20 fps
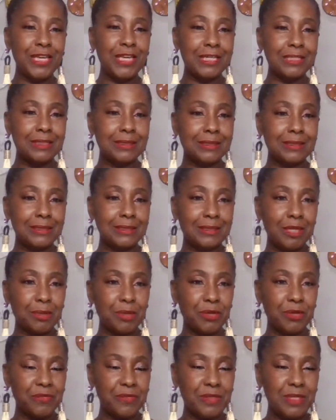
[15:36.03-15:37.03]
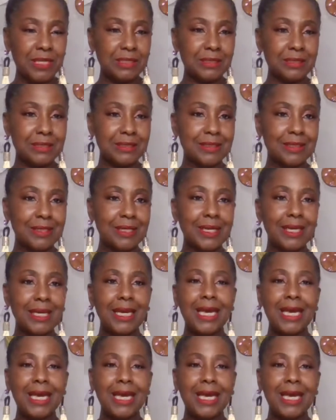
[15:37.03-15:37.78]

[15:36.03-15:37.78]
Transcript: faced some of this,